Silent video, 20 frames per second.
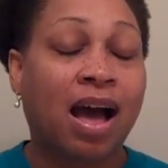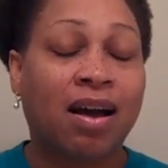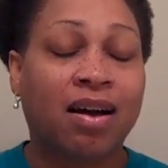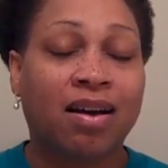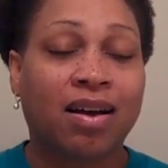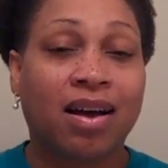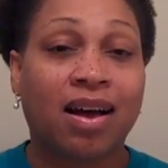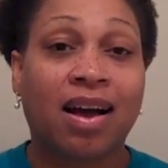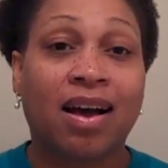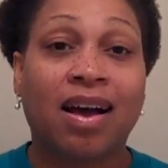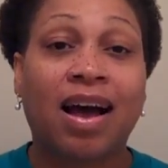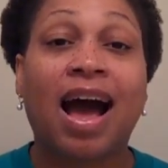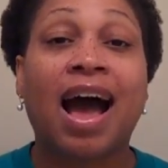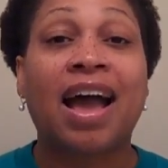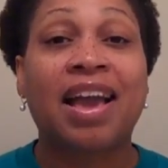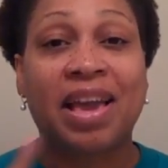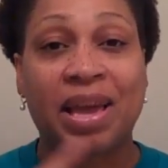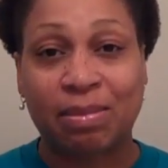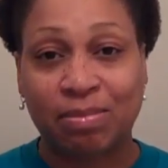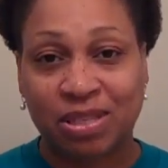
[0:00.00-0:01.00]

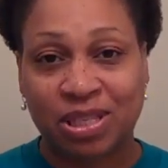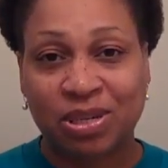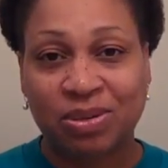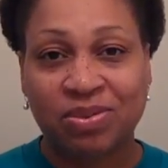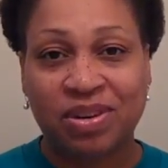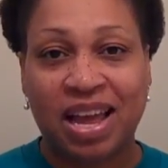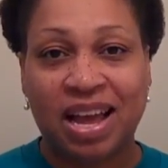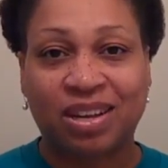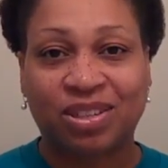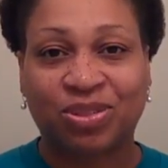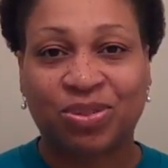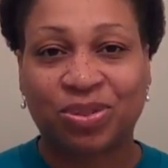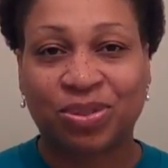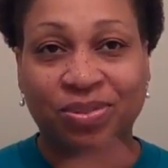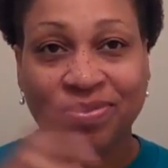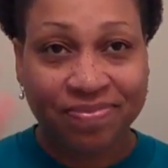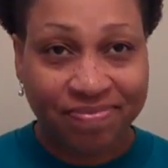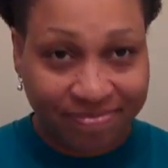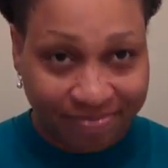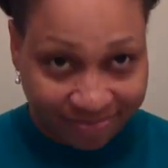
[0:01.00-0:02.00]
I am still
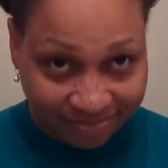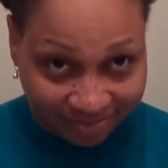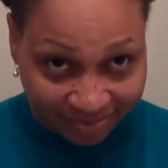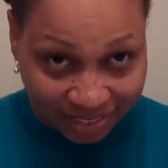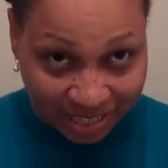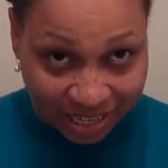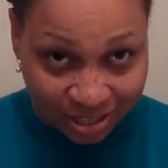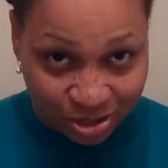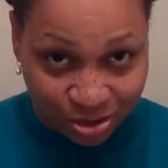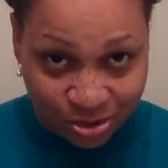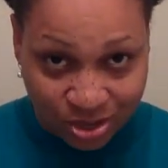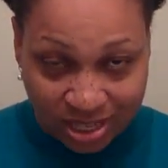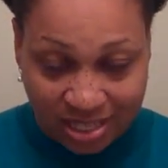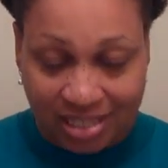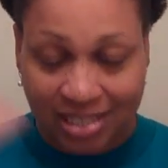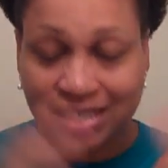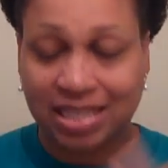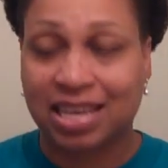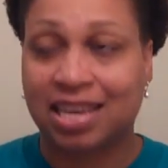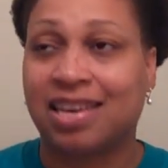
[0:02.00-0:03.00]
natural, as you
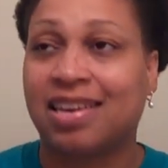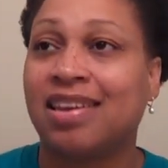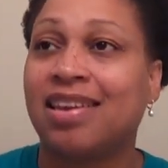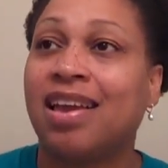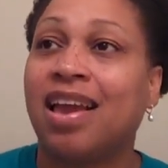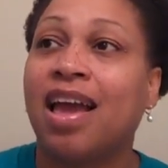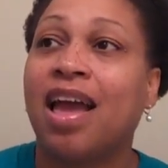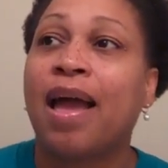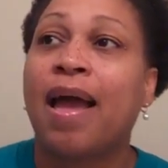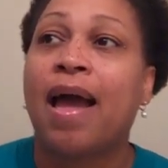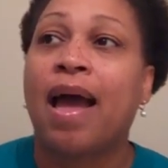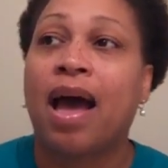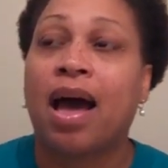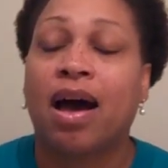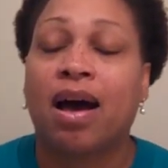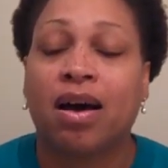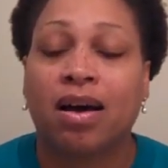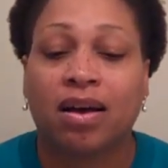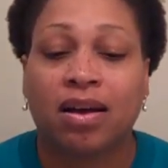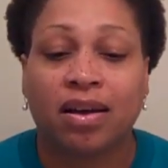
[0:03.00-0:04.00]
can see,
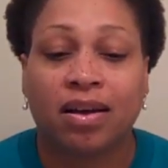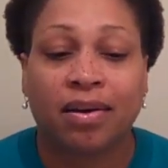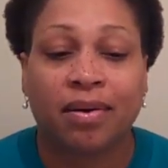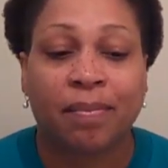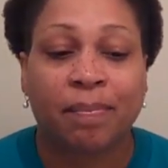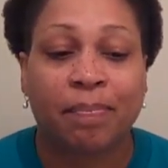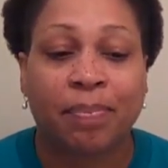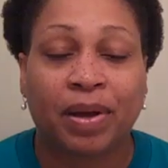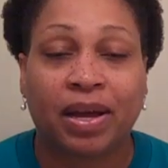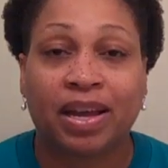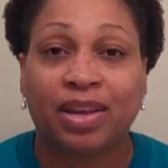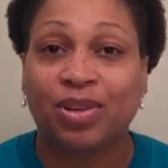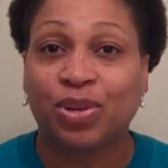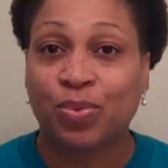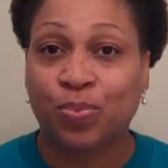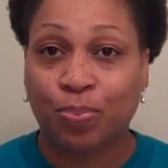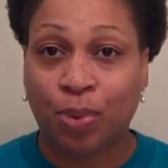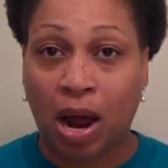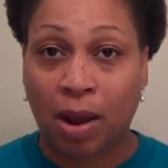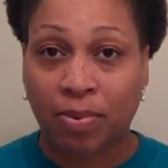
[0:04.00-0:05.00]
but
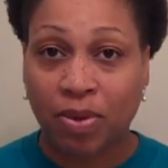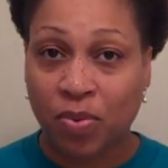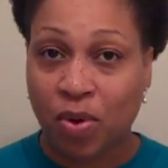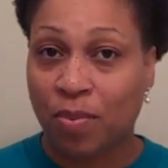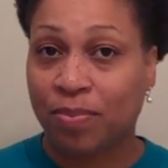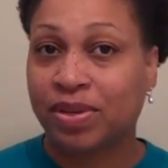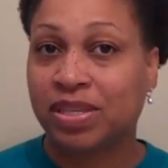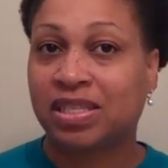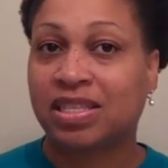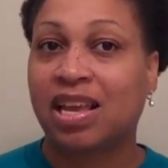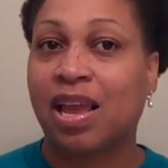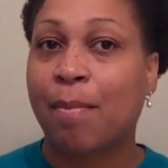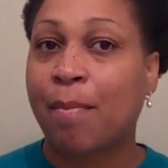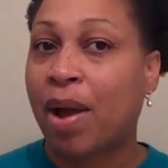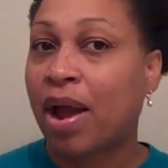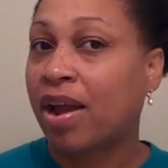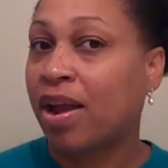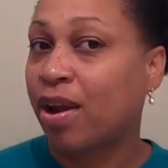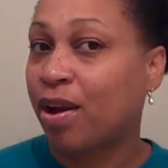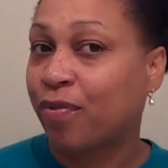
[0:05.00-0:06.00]
you probably won't be seeing
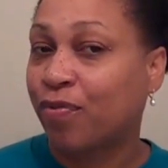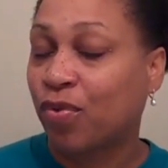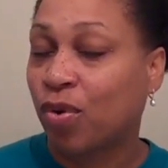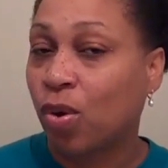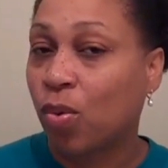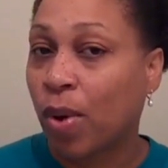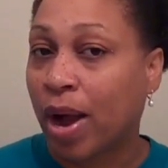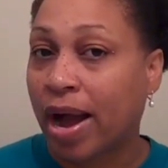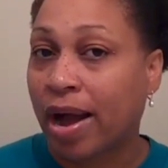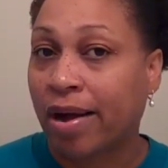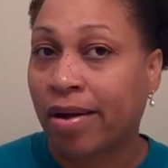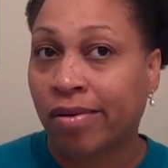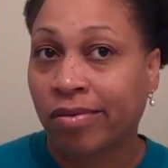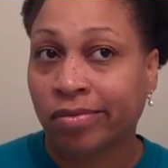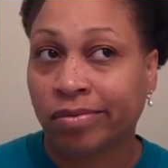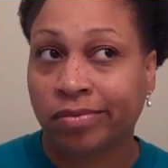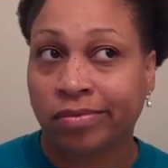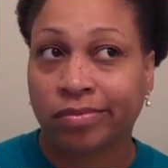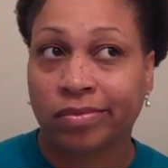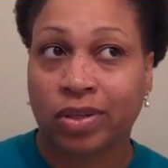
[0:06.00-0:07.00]
my hair for a
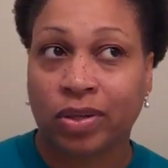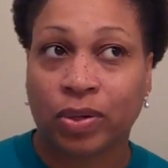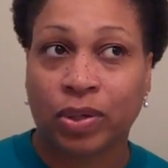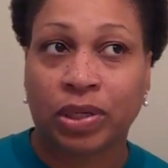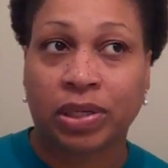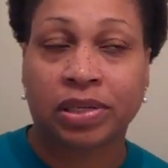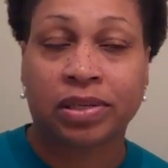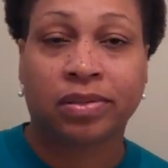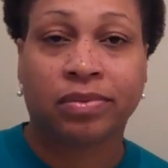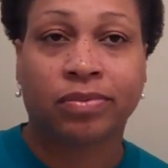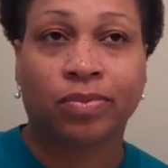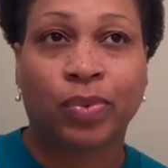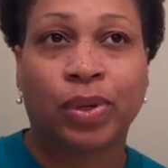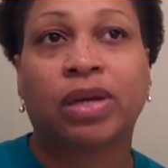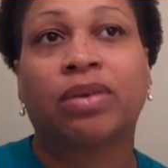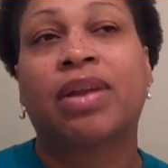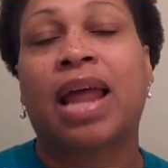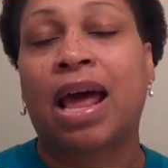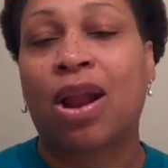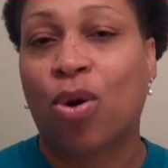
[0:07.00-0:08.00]
while, or
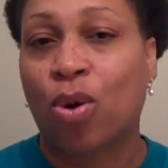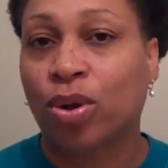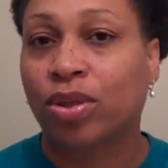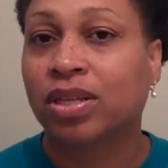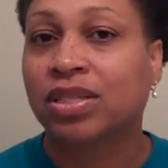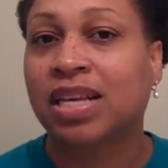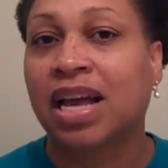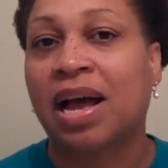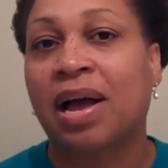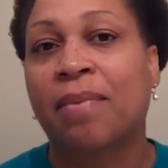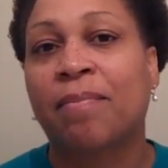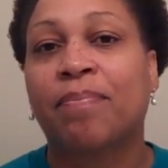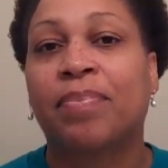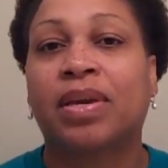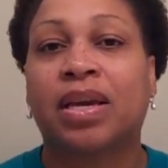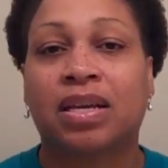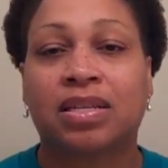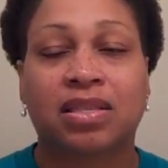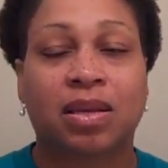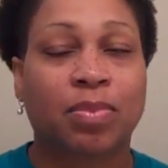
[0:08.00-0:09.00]
well, not all the time,
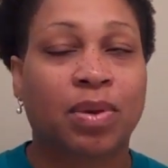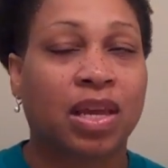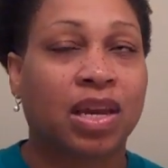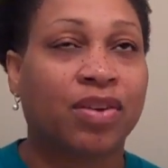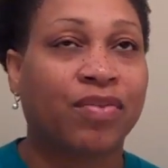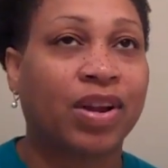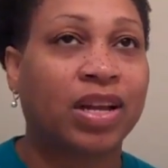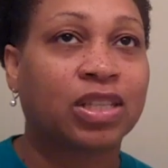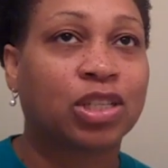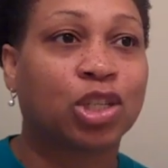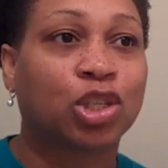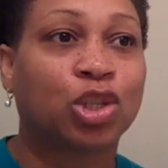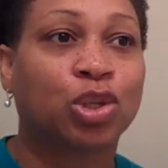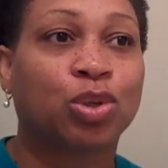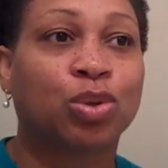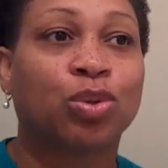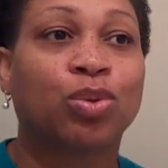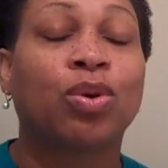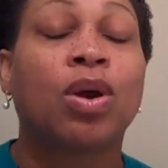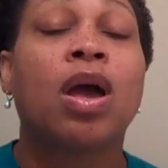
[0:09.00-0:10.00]
because I'm getting ready to
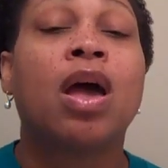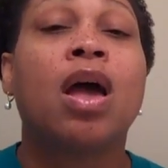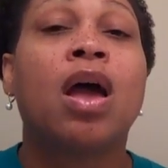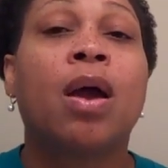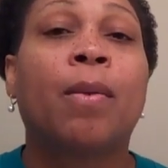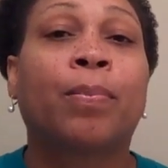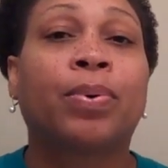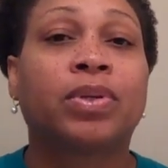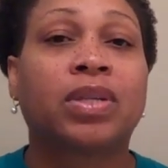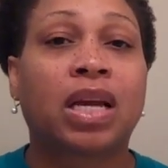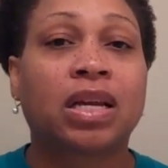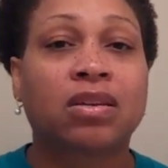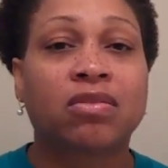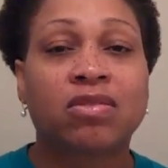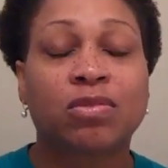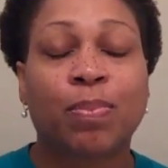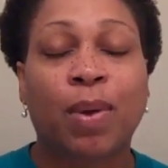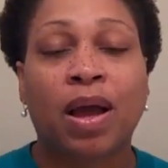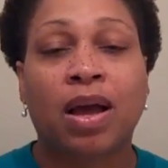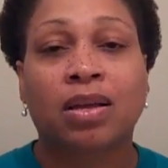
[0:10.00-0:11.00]
do protective
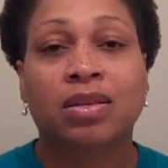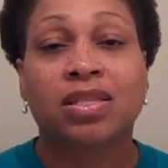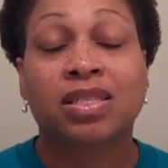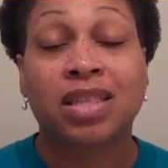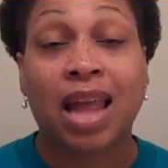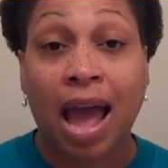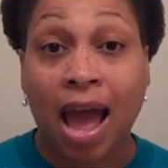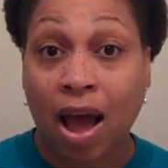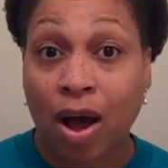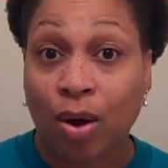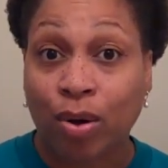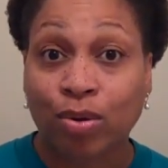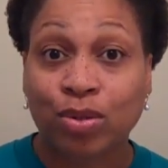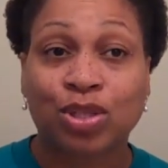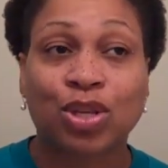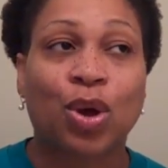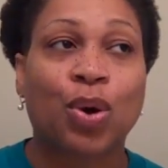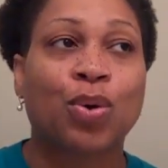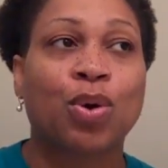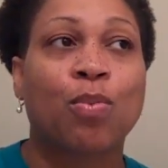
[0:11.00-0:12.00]

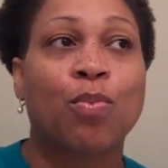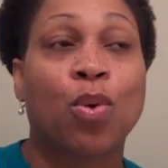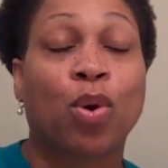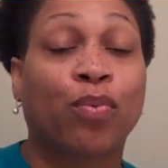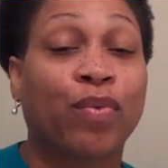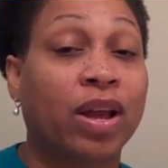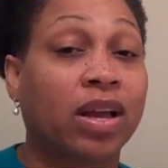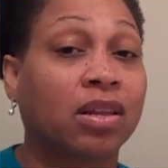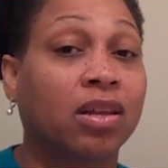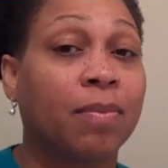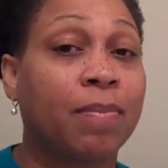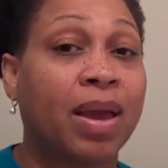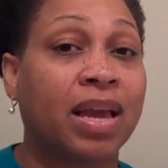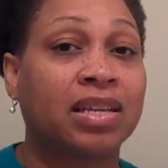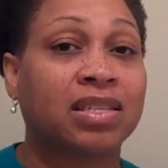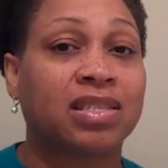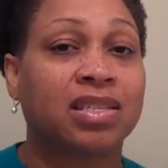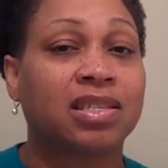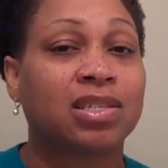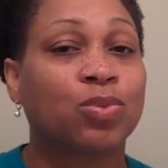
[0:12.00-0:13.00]
styles on a more regular
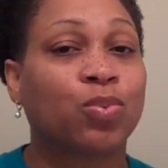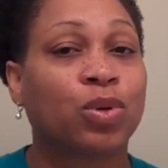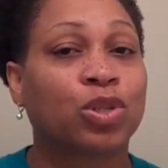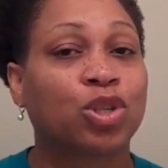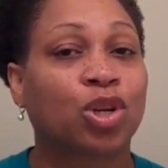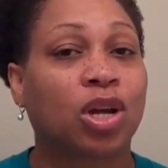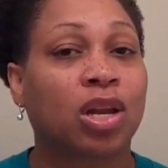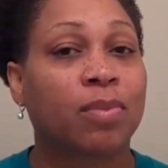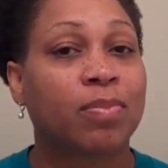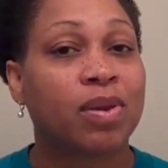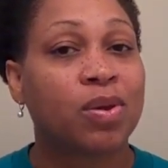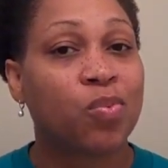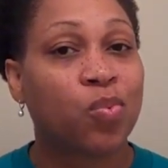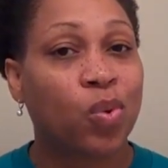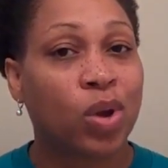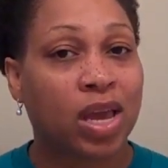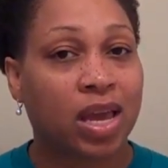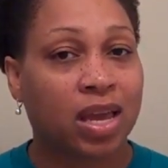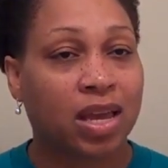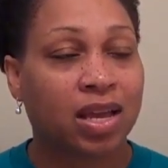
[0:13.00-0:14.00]
basis, which are going to be
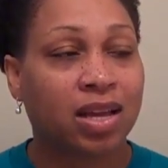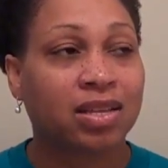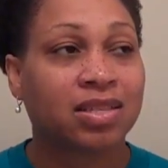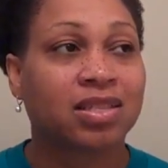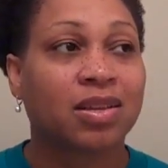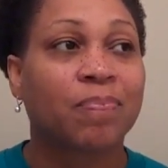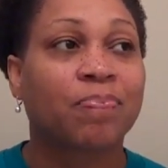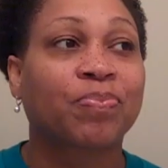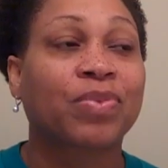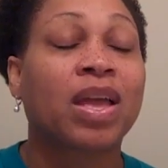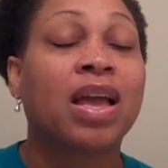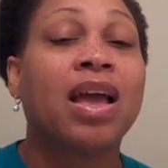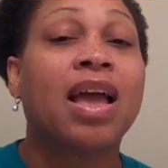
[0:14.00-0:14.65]
wigs.